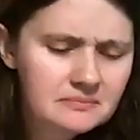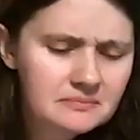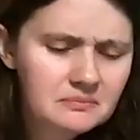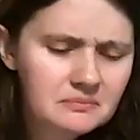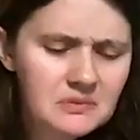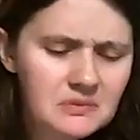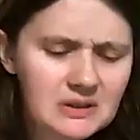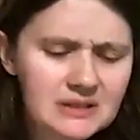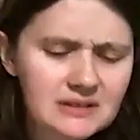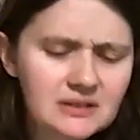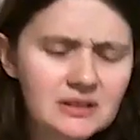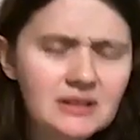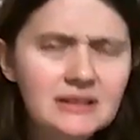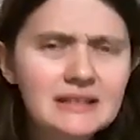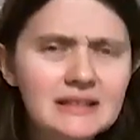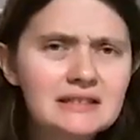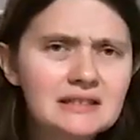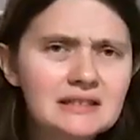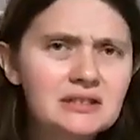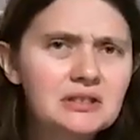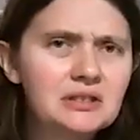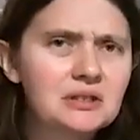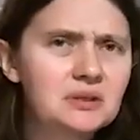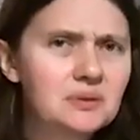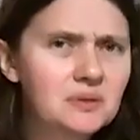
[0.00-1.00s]
So let's
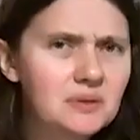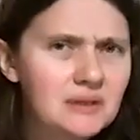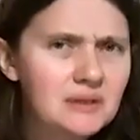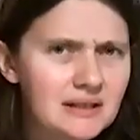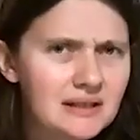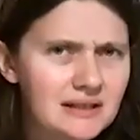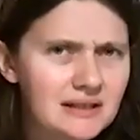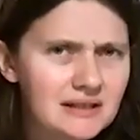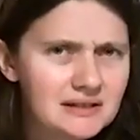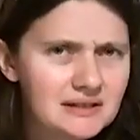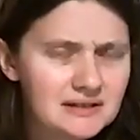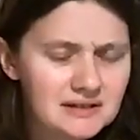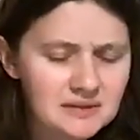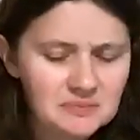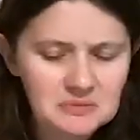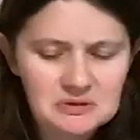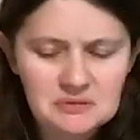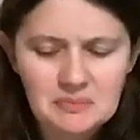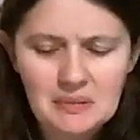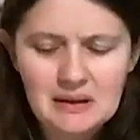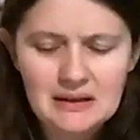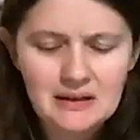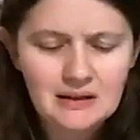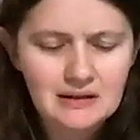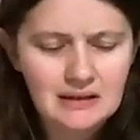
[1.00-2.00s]
do some
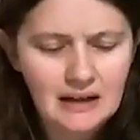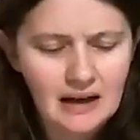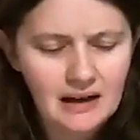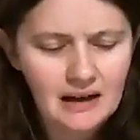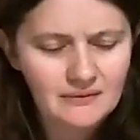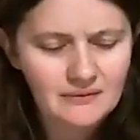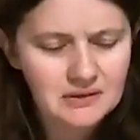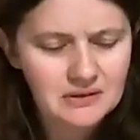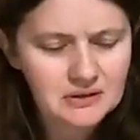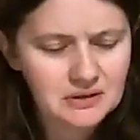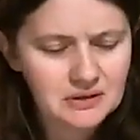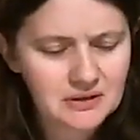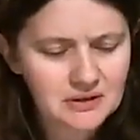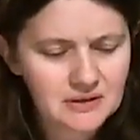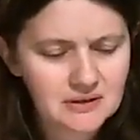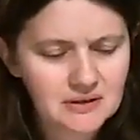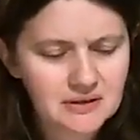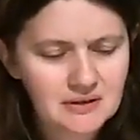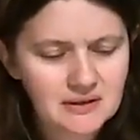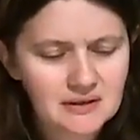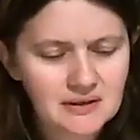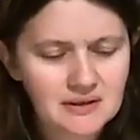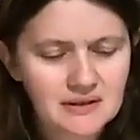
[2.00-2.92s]
spike lavender,